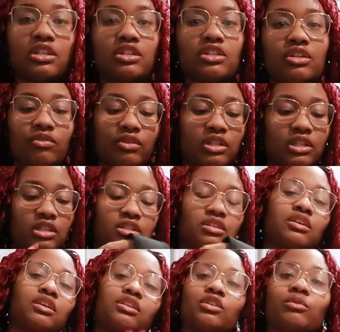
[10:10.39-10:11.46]
So when this
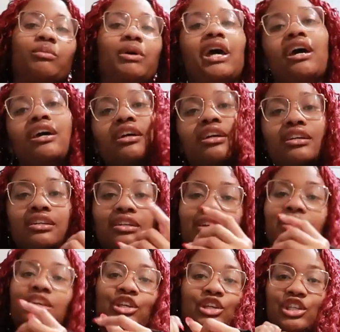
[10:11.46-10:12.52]
is on your back,
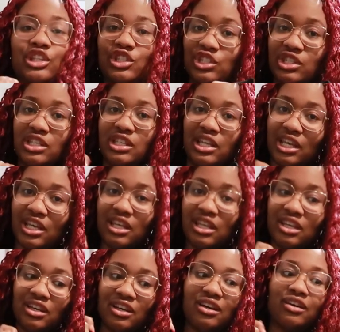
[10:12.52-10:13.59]
you could just knit
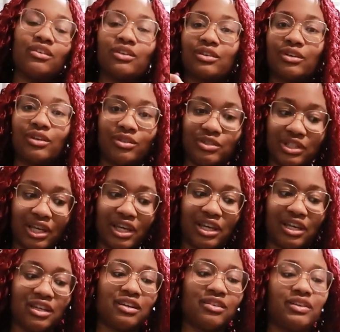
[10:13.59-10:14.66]
or
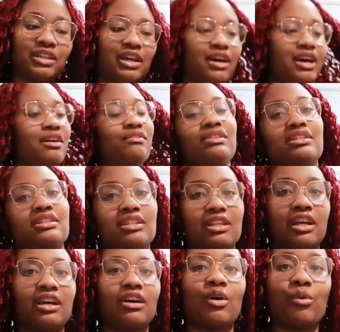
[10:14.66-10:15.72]
crochet without having to
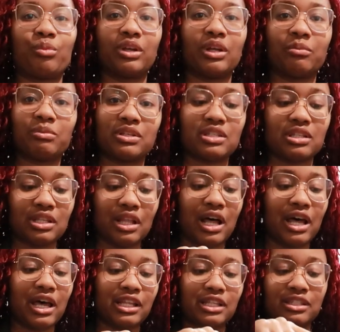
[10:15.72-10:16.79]
like open up a
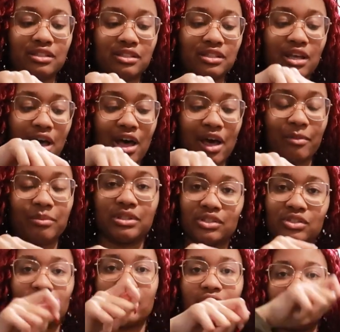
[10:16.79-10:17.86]
slot at the top
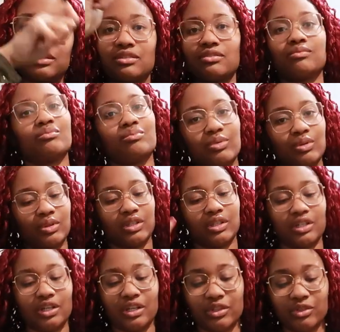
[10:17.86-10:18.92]
and try to pull your
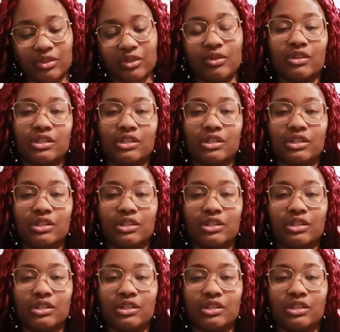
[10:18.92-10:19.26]
yarn through.